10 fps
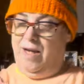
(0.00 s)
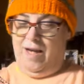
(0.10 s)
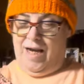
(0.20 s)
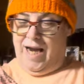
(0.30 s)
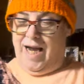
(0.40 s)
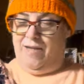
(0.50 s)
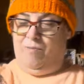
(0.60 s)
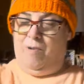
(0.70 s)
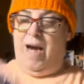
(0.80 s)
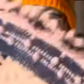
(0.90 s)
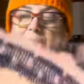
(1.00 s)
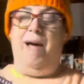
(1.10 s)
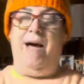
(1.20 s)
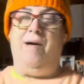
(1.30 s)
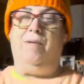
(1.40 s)
I had the right
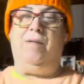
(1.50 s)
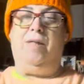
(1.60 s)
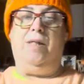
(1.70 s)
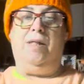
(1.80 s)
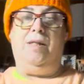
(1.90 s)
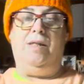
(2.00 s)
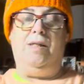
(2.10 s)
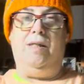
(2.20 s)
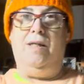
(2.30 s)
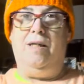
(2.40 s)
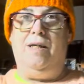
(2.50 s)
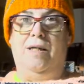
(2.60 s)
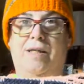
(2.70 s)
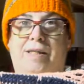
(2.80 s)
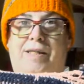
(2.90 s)
amount.
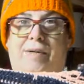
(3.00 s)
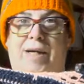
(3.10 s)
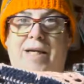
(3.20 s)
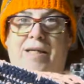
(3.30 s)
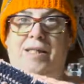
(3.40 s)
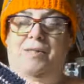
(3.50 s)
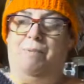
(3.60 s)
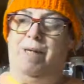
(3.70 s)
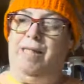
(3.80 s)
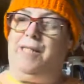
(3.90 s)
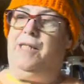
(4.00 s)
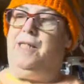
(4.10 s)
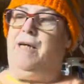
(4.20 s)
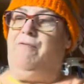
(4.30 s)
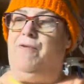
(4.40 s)
So here is what it's
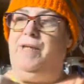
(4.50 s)
looking for.